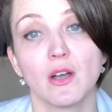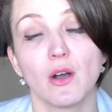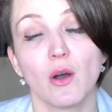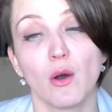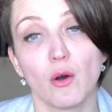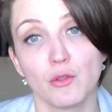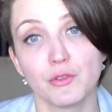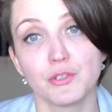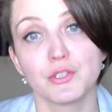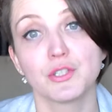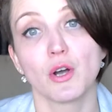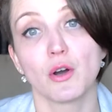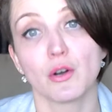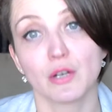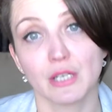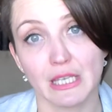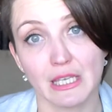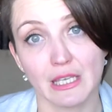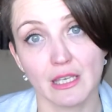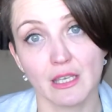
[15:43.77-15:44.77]
all the
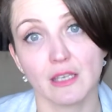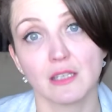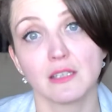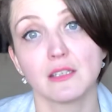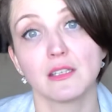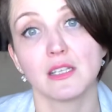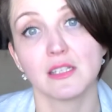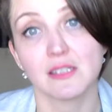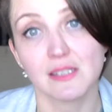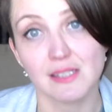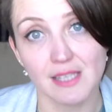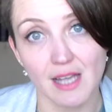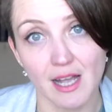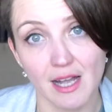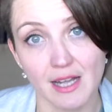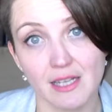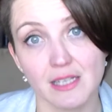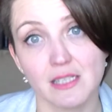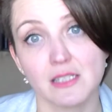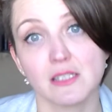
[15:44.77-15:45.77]
talking and
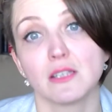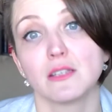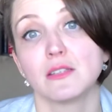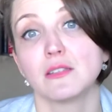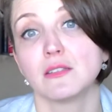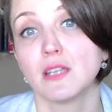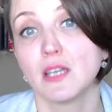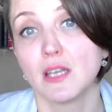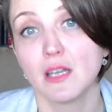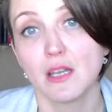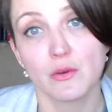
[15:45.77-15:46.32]
insights and